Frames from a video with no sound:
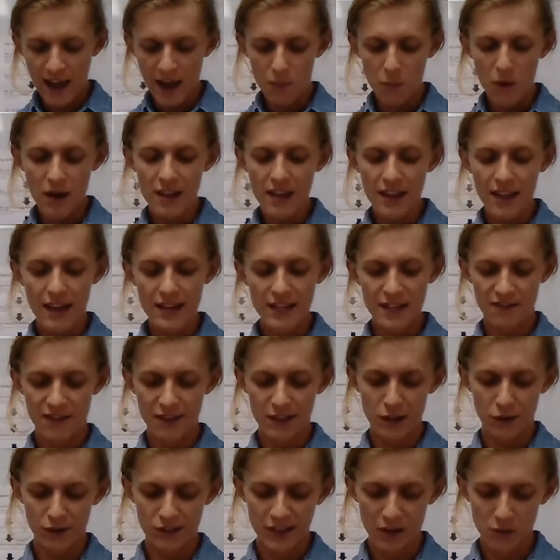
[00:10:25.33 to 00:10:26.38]
and whether that
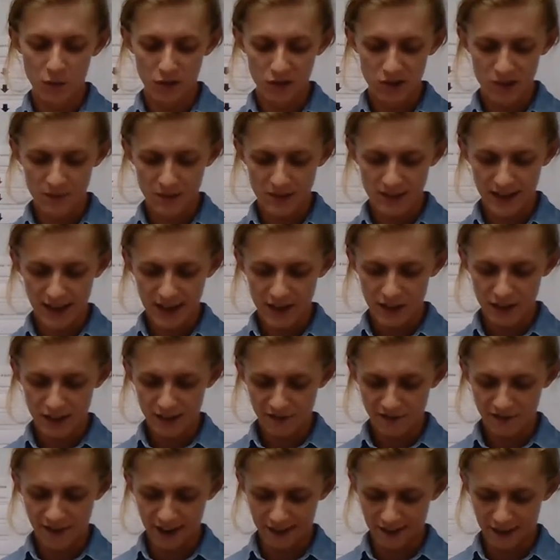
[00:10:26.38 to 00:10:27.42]
difficulty will
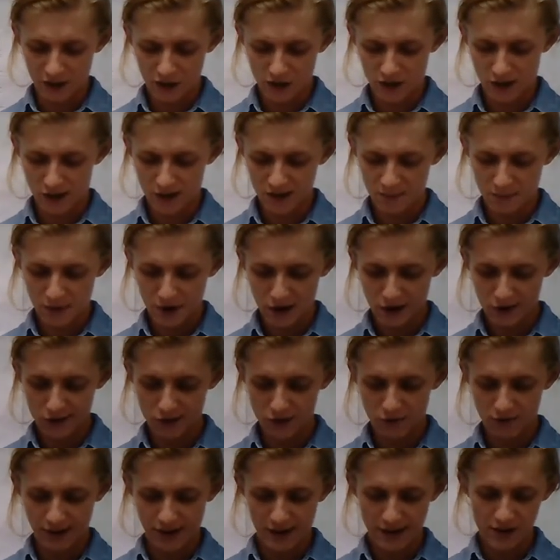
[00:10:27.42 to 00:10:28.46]
substantially affect the child's
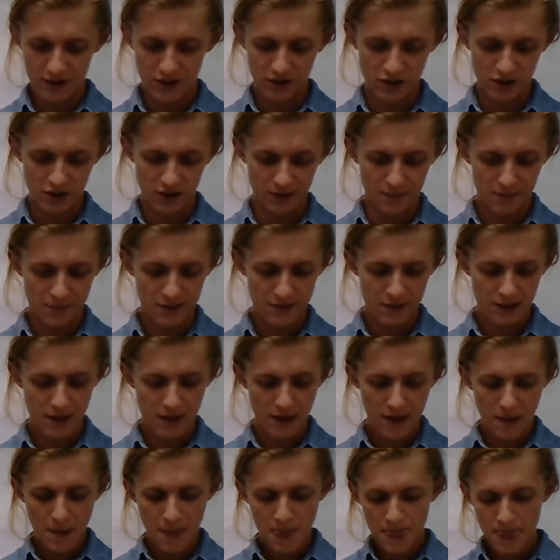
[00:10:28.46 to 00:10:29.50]
personal relationships,
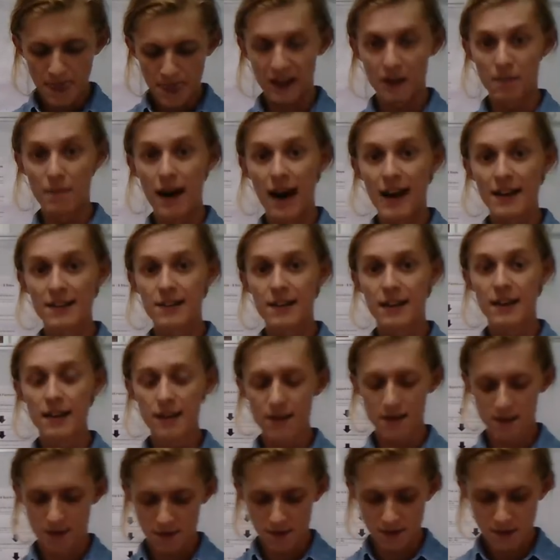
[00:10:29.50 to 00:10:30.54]
the
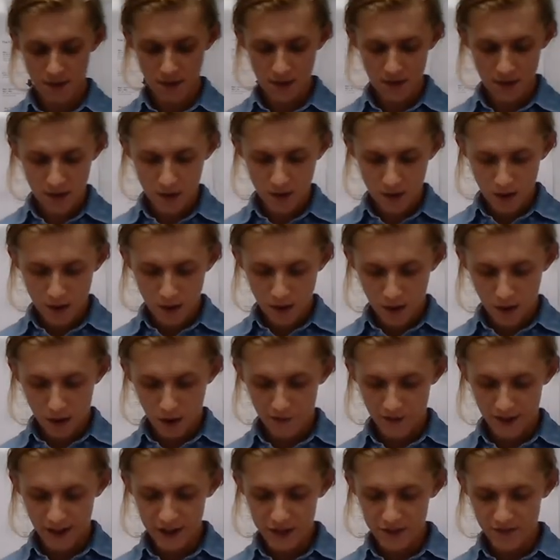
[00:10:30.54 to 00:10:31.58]
capacity
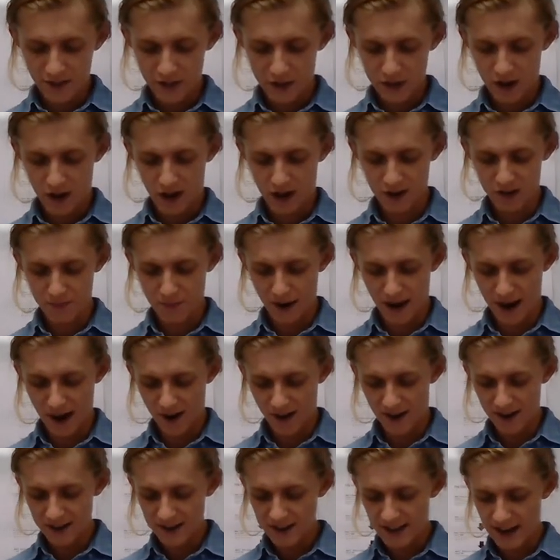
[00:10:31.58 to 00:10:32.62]
of each of the child's
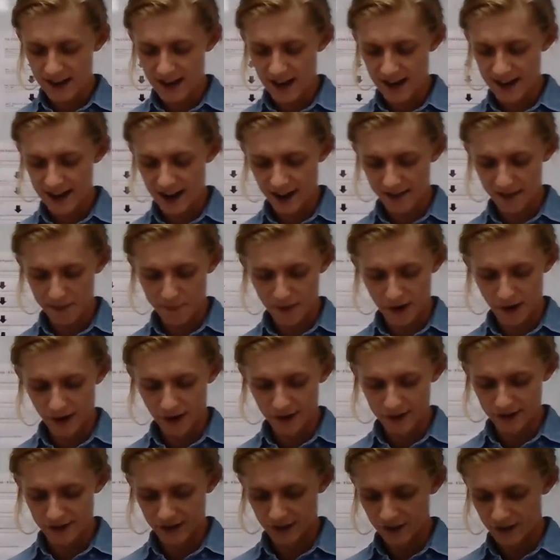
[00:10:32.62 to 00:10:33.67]
parents and any other
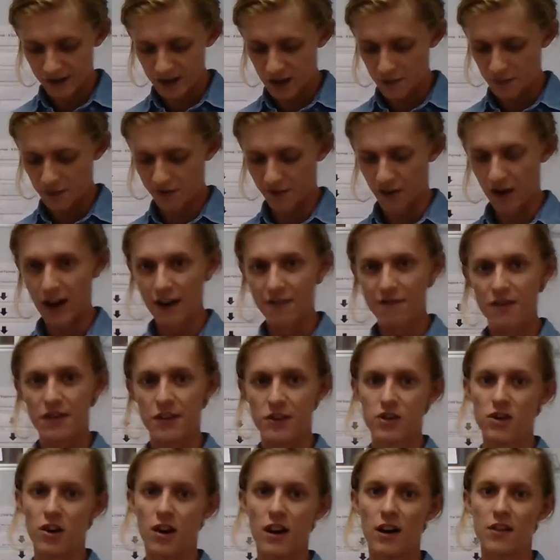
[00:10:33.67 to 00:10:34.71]
person to provide for
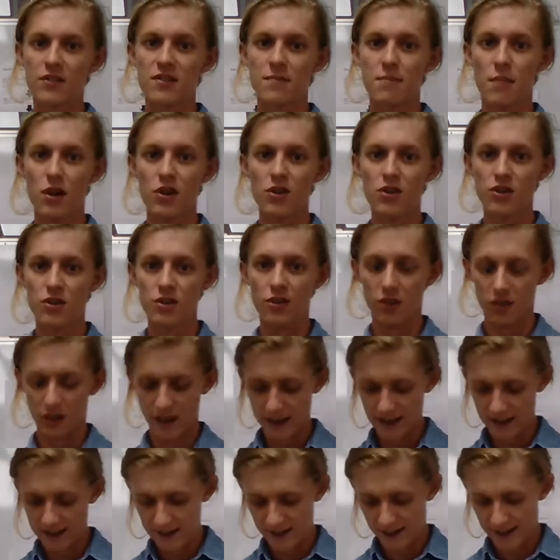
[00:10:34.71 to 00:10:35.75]
the child's
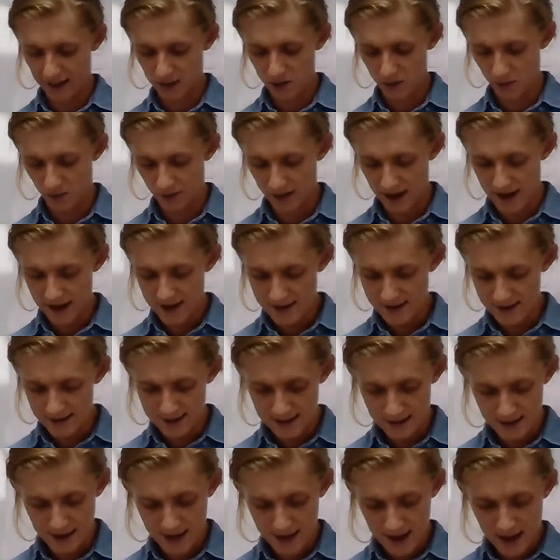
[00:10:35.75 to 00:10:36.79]
emotional and intellectual
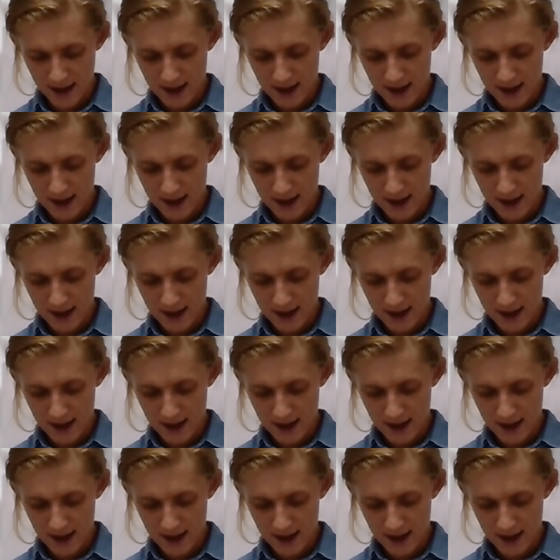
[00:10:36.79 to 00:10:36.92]
needs,